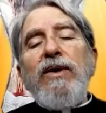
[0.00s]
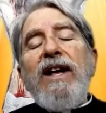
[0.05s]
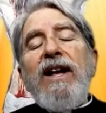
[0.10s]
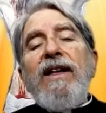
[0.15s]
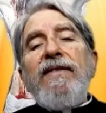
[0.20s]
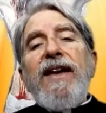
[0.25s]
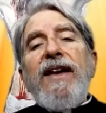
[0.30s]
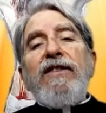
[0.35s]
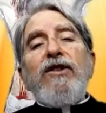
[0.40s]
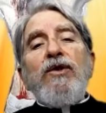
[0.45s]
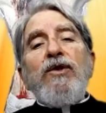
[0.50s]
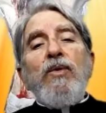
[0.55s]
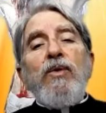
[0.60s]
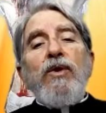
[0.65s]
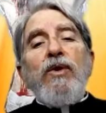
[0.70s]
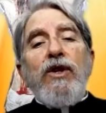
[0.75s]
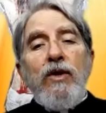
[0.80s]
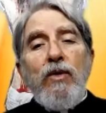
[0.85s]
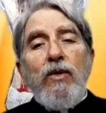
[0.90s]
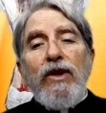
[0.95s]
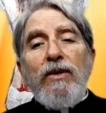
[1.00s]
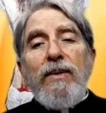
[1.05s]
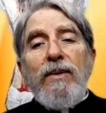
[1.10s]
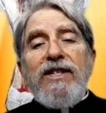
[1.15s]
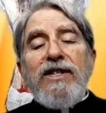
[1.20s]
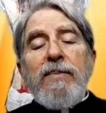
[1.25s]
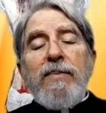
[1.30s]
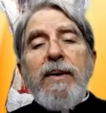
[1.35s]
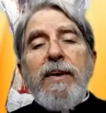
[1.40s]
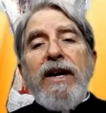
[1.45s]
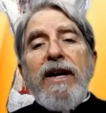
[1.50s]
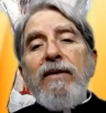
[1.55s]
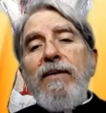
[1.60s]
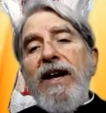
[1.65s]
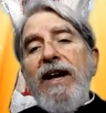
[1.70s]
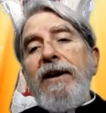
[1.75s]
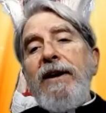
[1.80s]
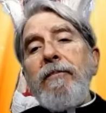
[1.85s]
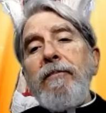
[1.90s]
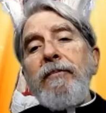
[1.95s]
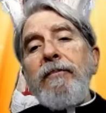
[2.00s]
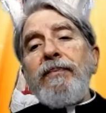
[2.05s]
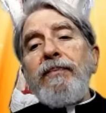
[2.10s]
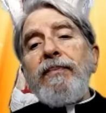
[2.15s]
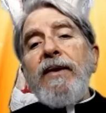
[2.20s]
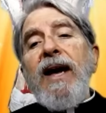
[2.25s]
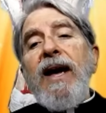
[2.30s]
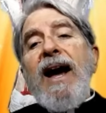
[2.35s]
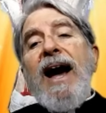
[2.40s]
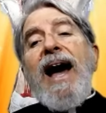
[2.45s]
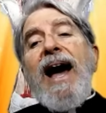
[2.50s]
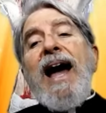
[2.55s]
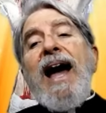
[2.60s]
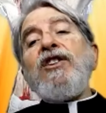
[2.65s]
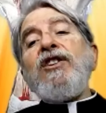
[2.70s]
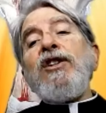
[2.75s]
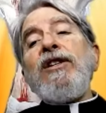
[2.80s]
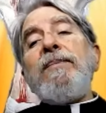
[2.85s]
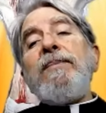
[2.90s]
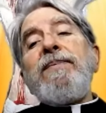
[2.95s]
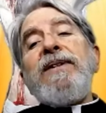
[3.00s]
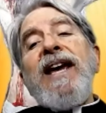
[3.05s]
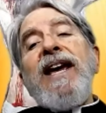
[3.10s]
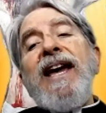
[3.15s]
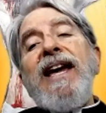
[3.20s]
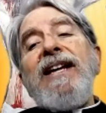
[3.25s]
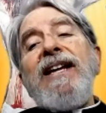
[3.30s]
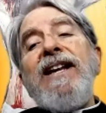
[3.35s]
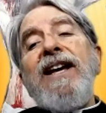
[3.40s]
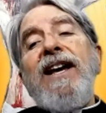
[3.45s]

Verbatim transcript: that through you, Luisa Piccarreta, I shall obtain